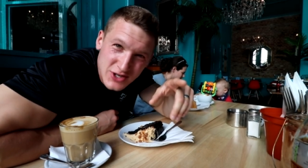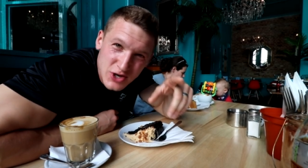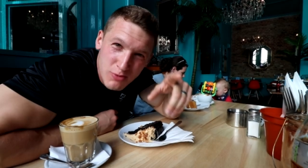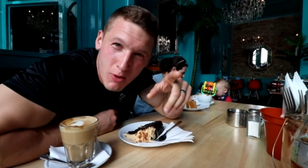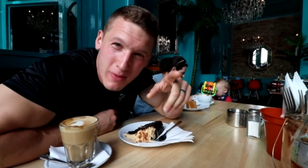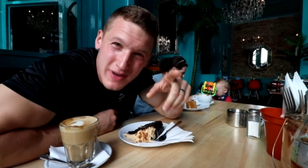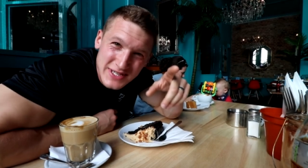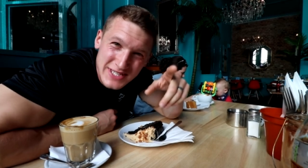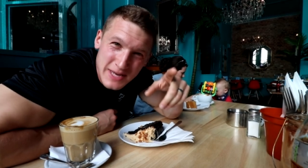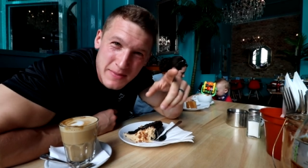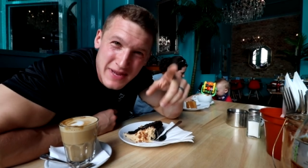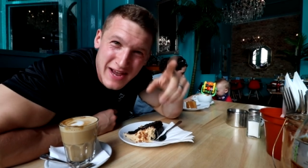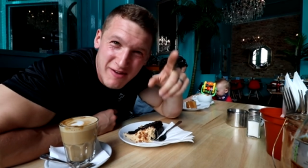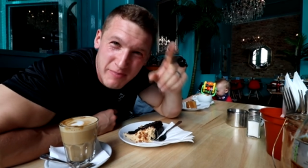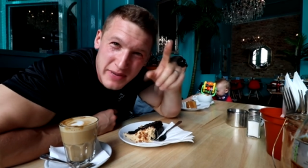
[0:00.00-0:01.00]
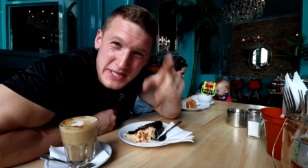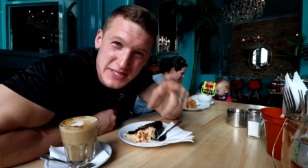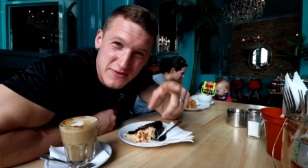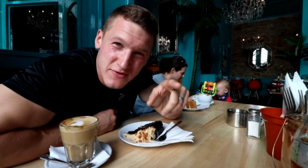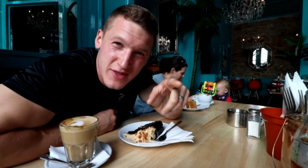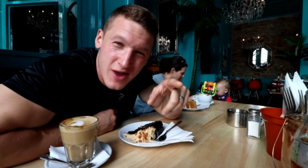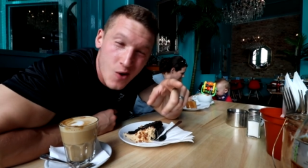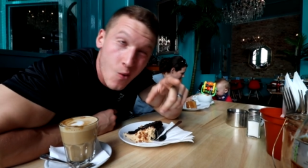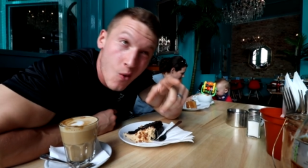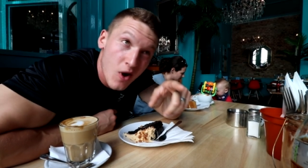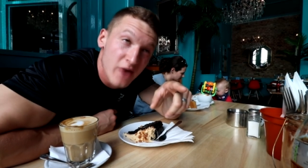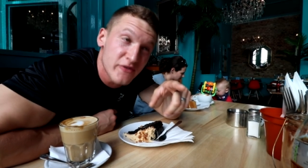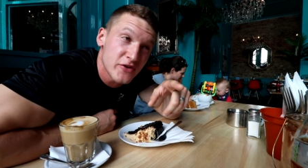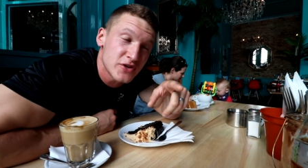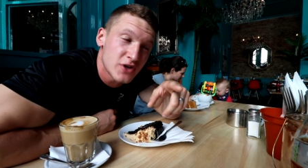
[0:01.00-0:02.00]
so you've probably seen me have pizza from there
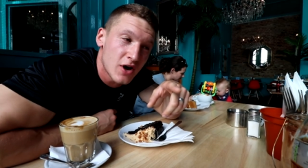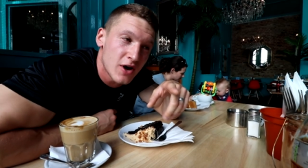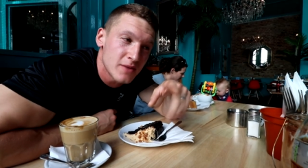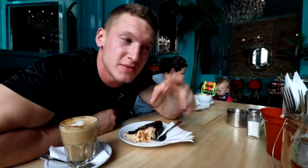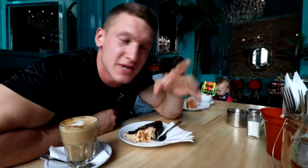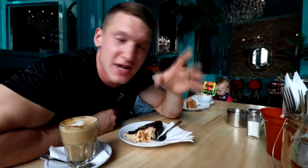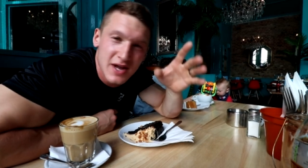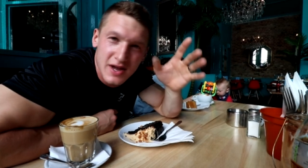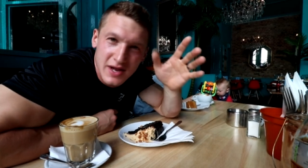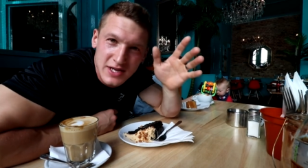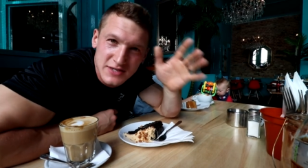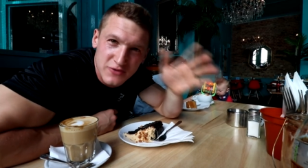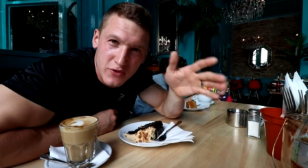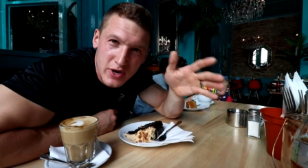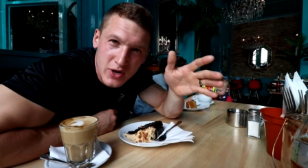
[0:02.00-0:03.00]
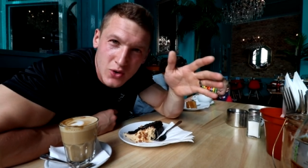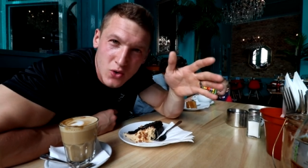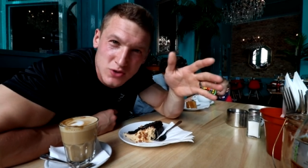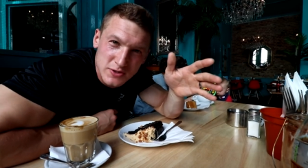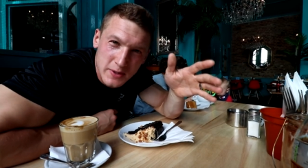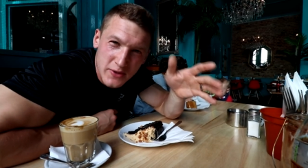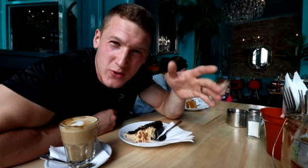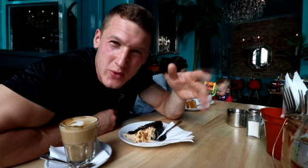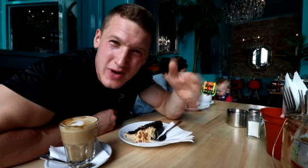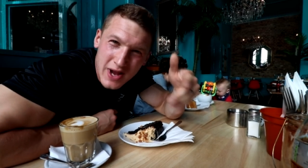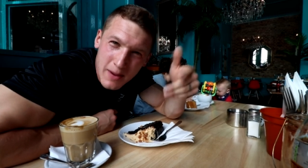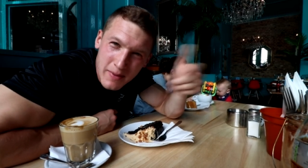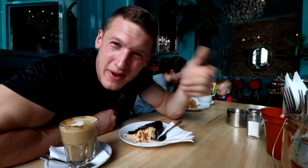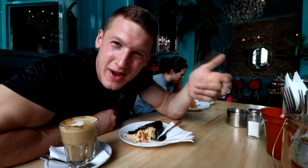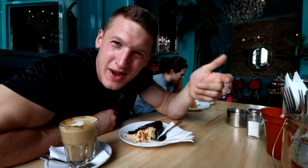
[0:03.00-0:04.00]
quite a few times. It's freaking awesome. So we thought we'd
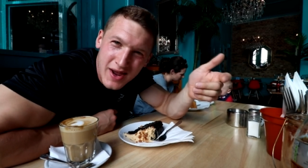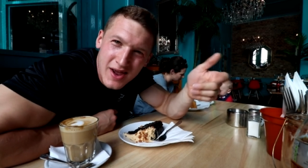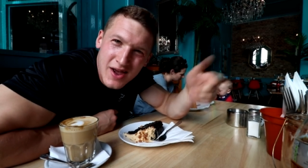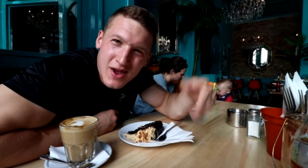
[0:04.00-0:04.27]
come here.